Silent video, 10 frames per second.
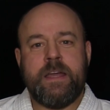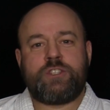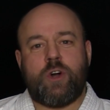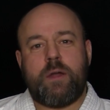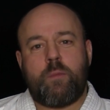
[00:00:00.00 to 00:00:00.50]

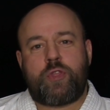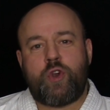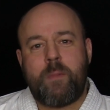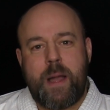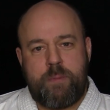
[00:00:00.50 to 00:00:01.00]
So
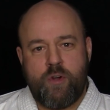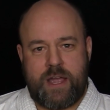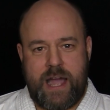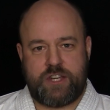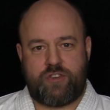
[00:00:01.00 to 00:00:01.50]
through my
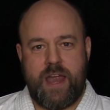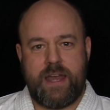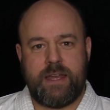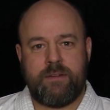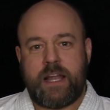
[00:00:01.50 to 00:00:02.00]
bunkai
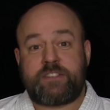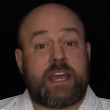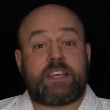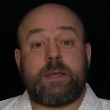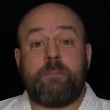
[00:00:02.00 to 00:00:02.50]
training, let's
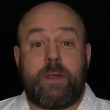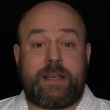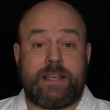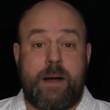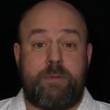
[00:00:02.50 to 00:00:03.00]
take a simple
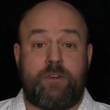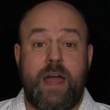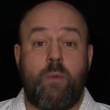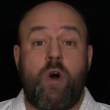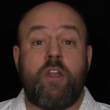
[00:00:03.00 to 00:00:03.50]
example,
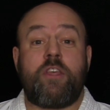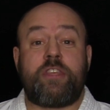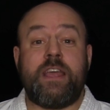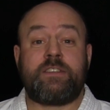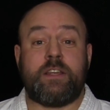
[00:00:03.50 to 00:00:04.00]
right? One of the
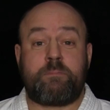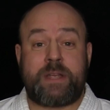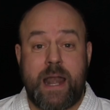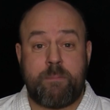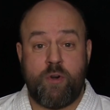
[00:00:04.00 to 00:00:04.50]
things that
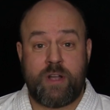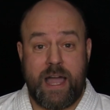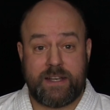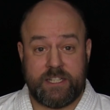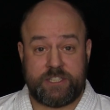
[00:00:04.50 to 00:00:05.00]
Kata
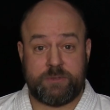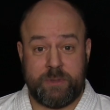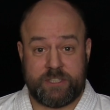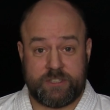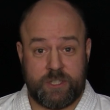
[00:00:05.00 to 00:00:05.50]
bunkai teaches
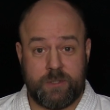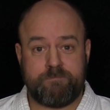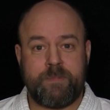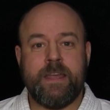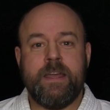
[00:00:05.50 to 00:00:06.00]
me to do
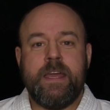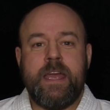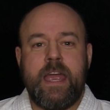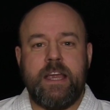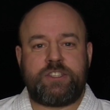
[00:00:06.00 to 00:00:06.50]

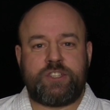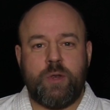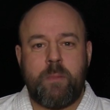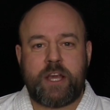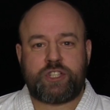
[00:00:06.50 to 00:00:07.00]
is
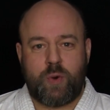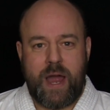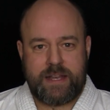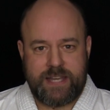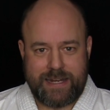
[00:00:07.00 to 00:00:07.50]
to make sure
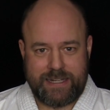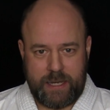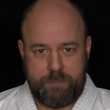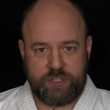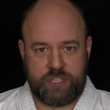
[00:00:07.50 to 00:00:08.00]
I
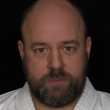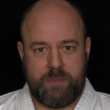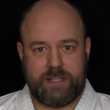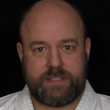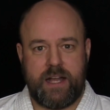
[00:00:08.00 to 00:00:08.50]
tactically position
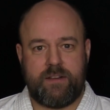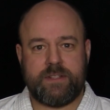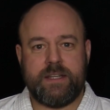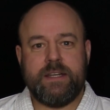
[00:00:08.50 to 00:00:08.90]
myself.